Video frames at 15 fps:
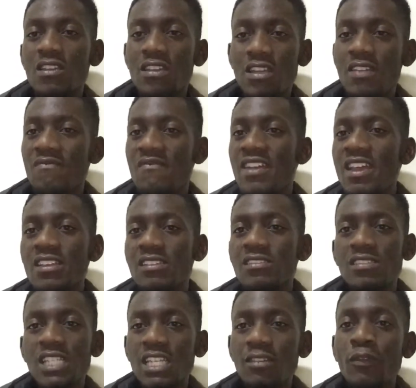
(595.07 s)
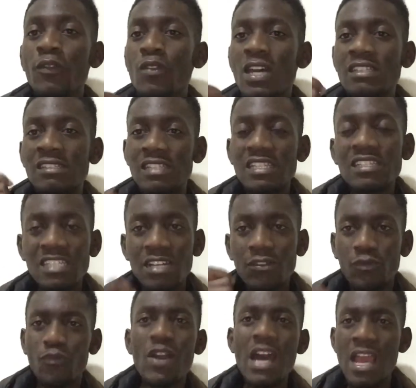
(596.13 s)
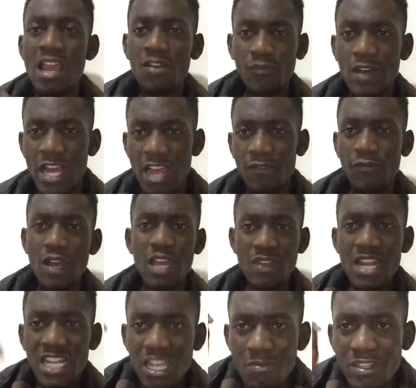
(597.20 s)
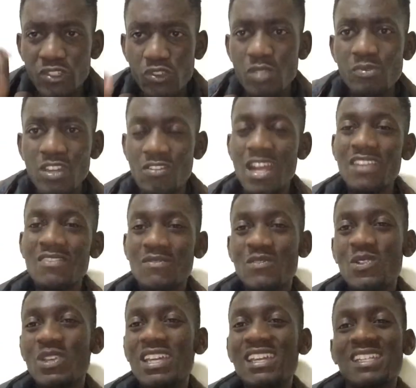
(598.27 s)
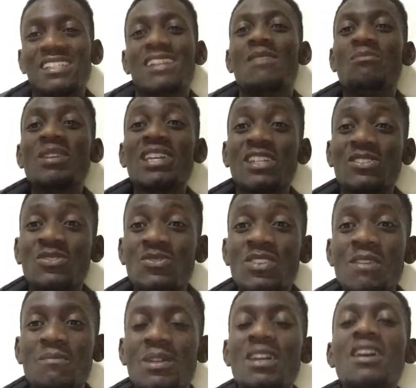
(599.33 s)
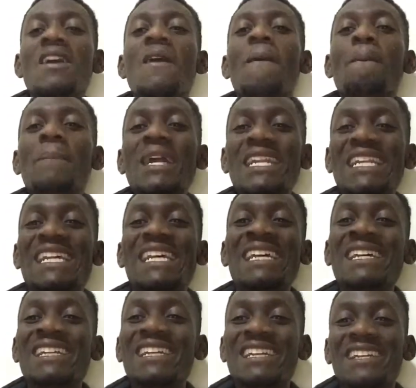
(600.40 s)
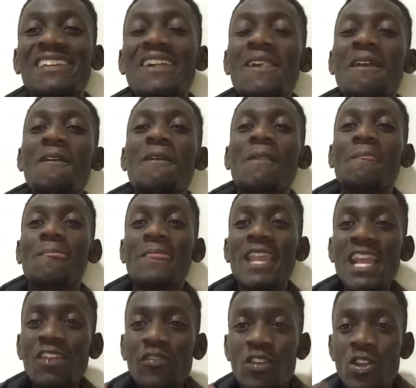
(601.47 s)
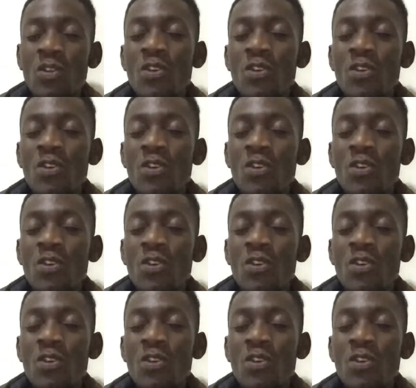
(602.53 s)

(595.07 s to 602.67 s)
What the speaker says: And then if you are sister, fire, fire, fire, then give me a scripture, right? Okay, now I'm being extreme. But if you